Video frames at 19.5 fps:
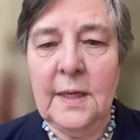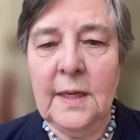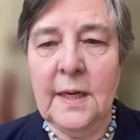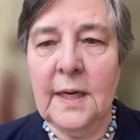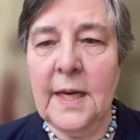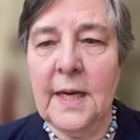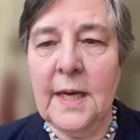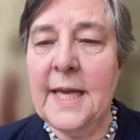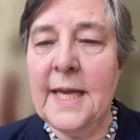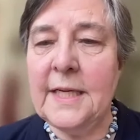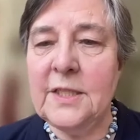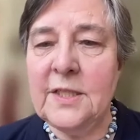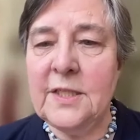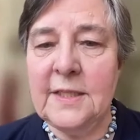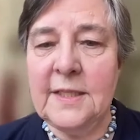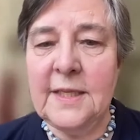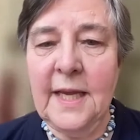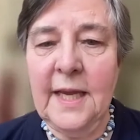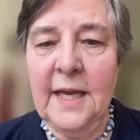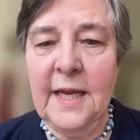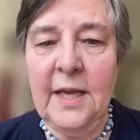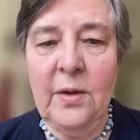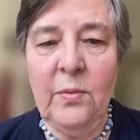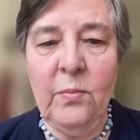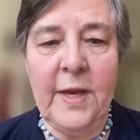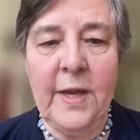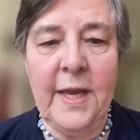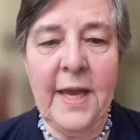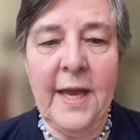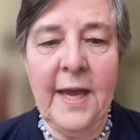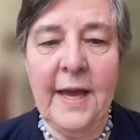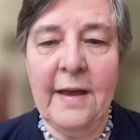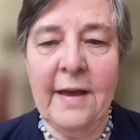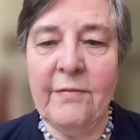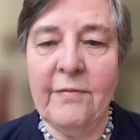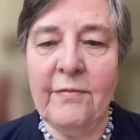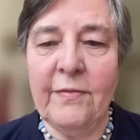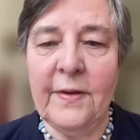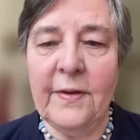Uh, and today we
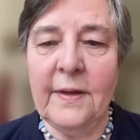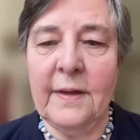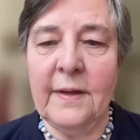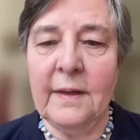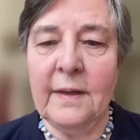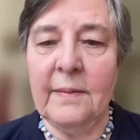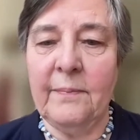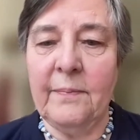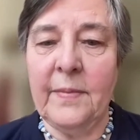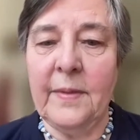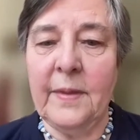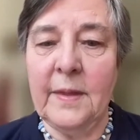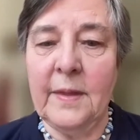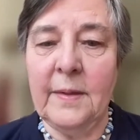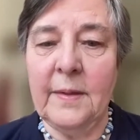have um,